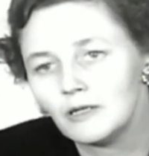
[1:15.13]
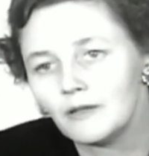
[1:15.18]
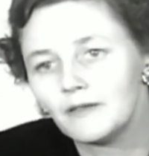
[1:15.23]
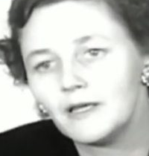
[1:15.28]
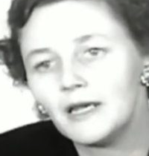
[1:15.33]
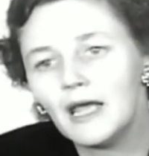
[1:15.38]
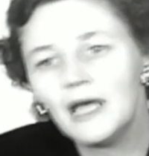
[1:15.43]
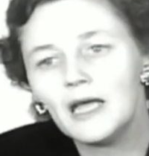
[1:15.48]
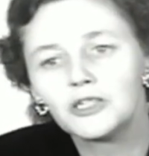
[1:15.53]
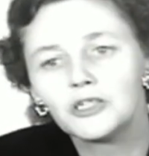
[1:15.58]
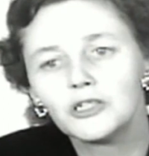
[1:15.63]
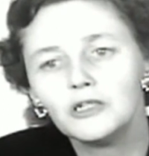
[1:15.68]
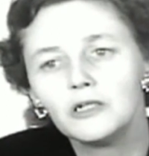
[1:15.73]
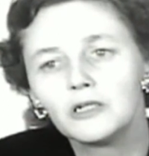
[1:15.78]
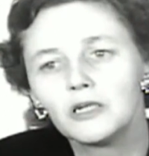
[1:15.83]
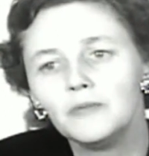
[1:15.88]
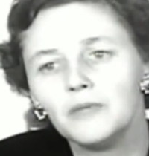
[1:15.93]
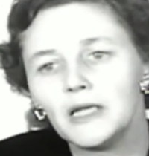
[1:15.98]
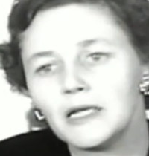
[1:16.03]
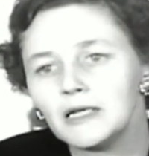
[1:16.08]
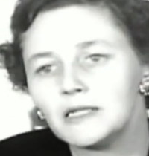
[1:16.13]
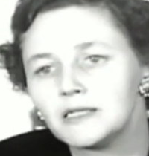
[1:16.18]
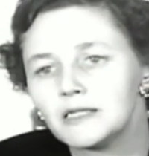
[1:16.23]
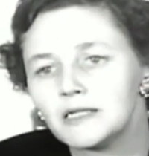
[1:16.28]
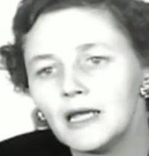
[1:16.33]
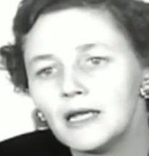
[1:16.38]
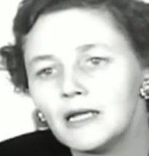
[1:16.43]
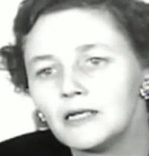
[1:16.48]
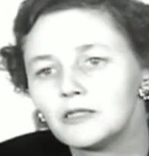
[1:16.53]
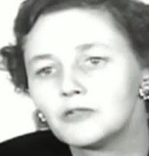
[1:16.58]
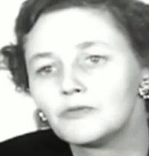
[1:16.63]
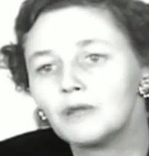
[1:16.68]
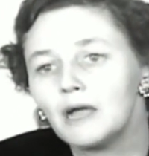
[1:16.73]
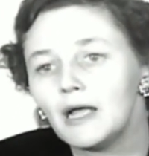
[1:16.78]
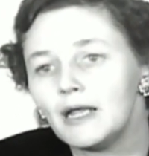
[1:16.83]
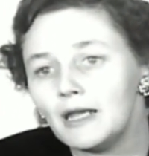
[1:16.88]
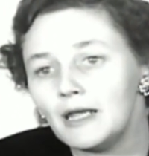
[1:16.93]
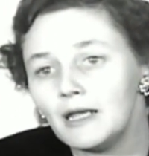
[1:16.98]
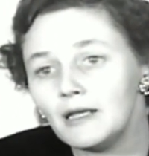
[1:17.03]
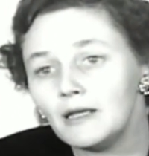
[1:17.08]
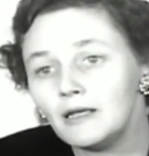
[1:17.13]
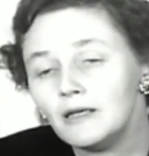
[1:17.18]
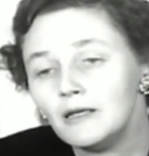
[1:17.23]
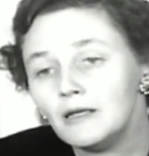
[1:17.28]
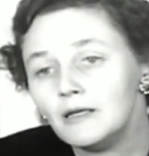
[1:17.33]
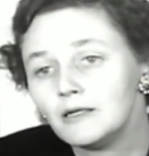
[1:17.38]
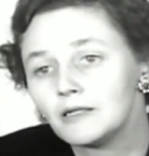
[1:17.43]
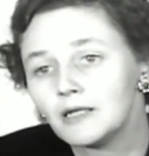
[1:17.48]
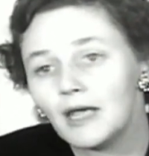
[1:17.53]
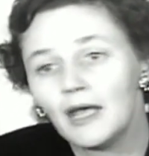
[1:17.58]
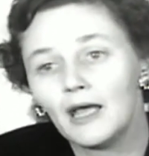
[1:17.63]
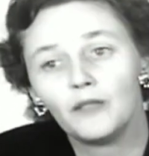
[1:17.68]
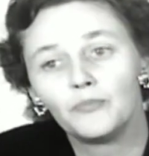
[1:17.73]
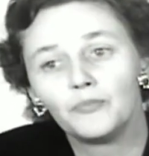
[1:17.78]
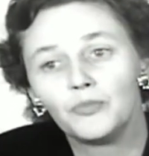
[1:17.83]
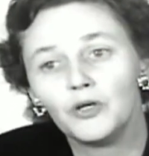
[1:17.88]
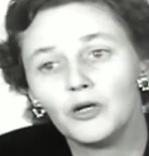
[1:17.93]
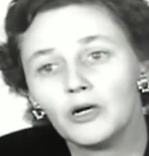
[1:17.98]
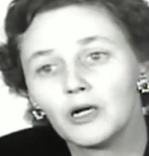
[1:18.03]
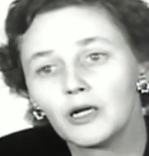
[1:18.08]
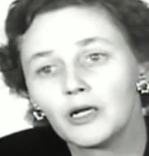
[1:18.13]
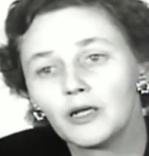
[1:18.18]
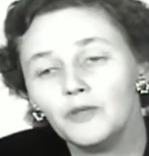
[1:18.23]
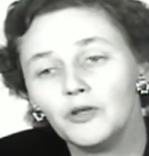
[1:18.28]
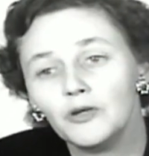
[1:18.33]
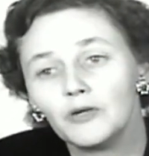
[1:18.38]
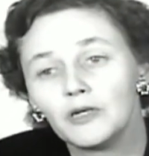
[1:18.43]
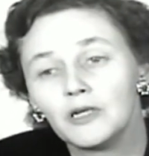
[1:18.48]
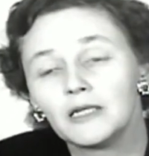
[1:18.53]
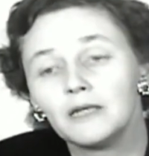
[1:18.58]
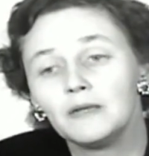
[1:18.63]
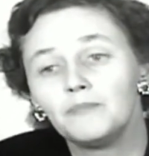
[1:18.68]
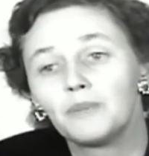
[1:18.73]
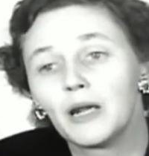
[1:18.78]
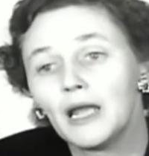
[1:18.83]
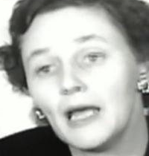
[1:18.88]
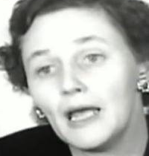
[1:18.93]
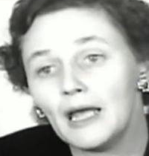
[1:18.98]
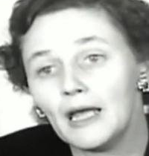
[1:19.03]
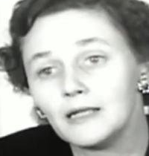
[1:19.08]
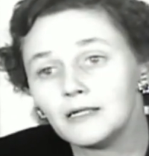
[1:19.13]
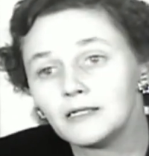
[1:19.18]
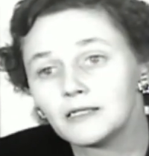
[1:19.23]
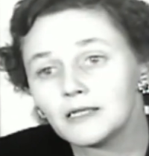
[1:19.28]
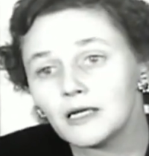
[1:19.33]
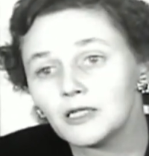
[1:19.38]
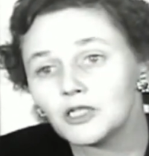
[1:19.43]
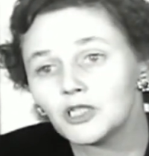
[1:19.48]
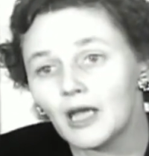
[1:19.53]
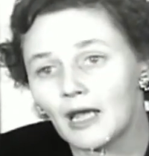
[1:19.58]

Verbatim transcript: The National Committee stands ready to help your community plan such